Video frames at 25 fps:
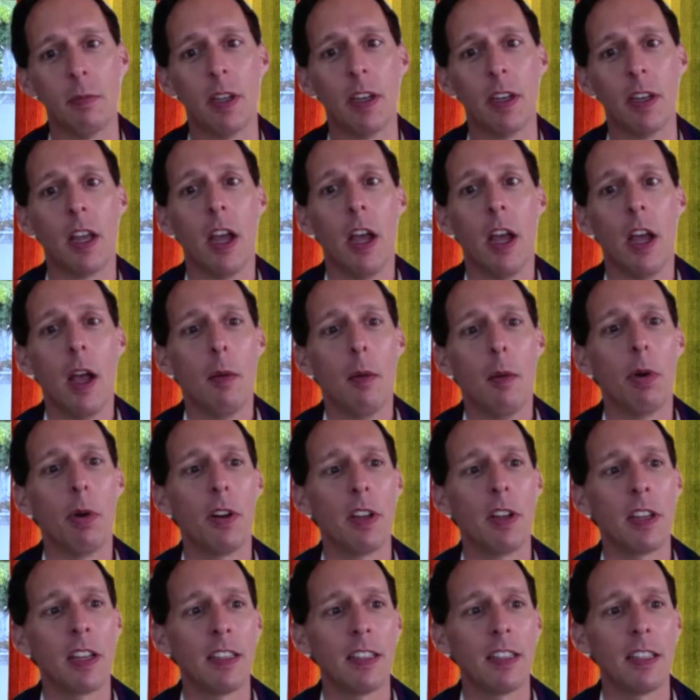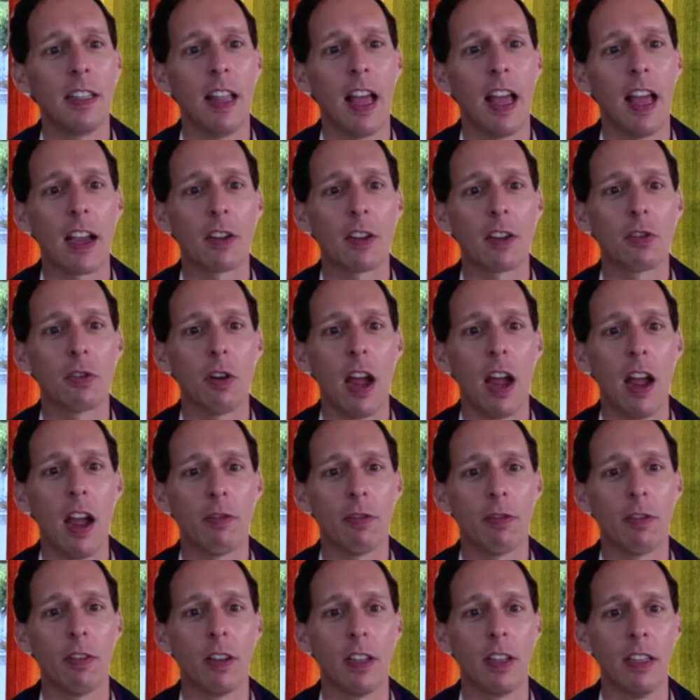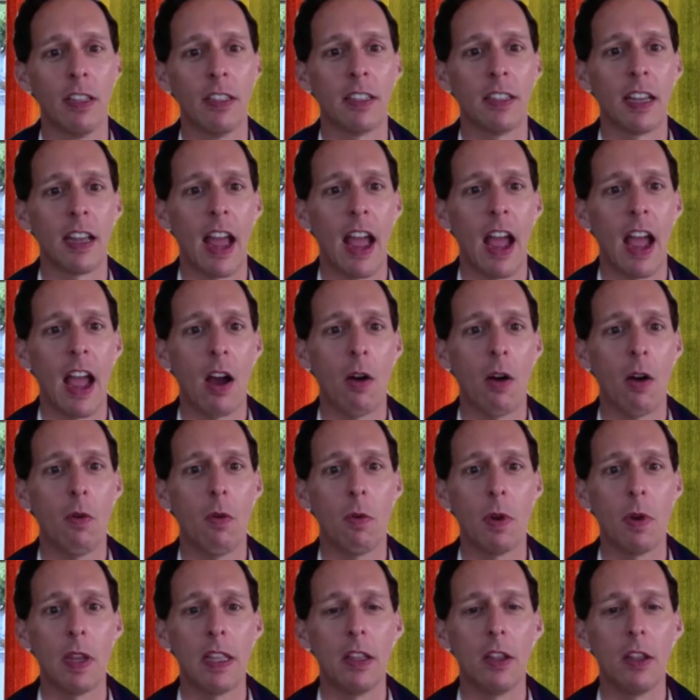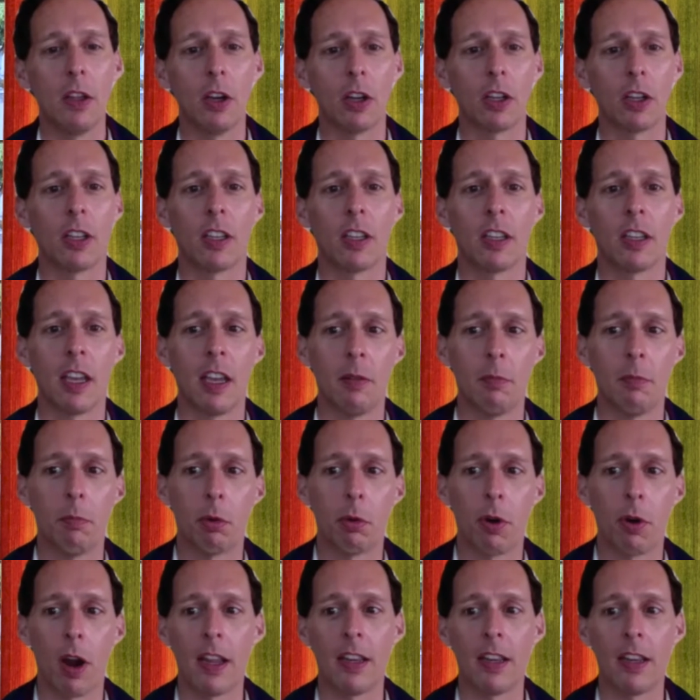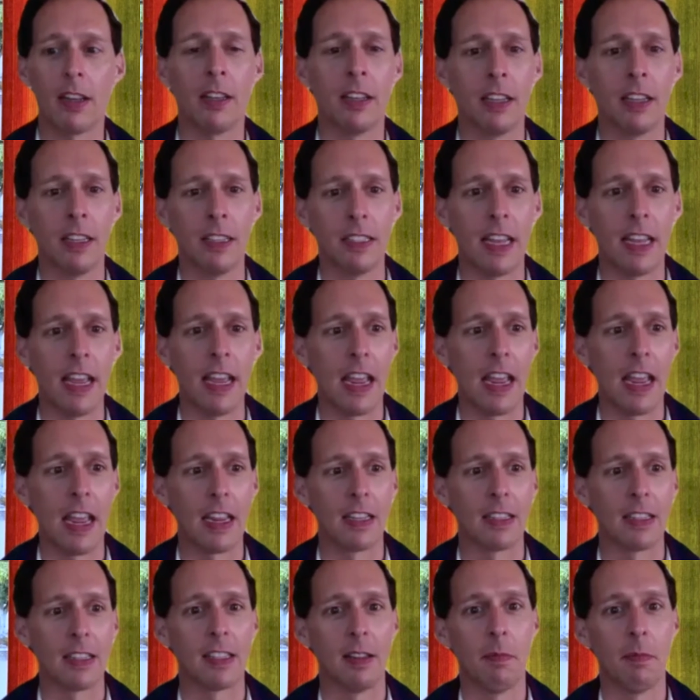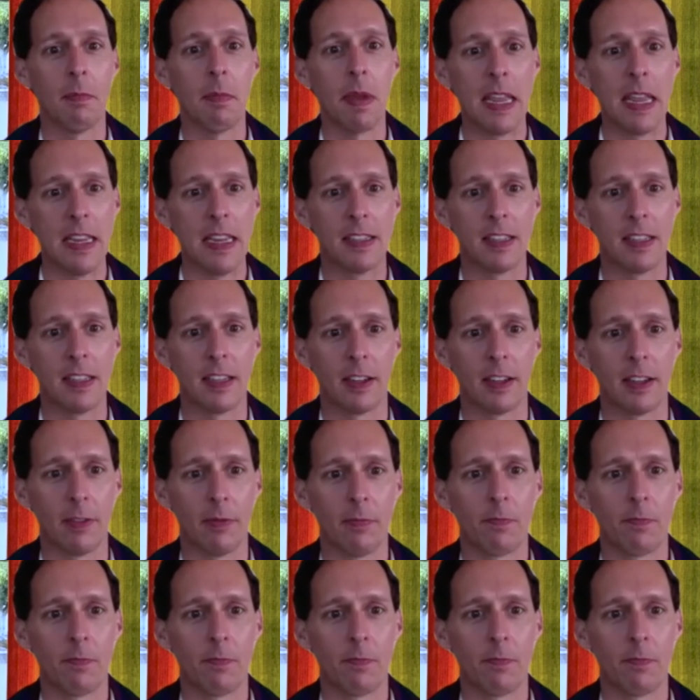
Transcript: but putting a little extra effort into how we look can brighten a day. It's amazing.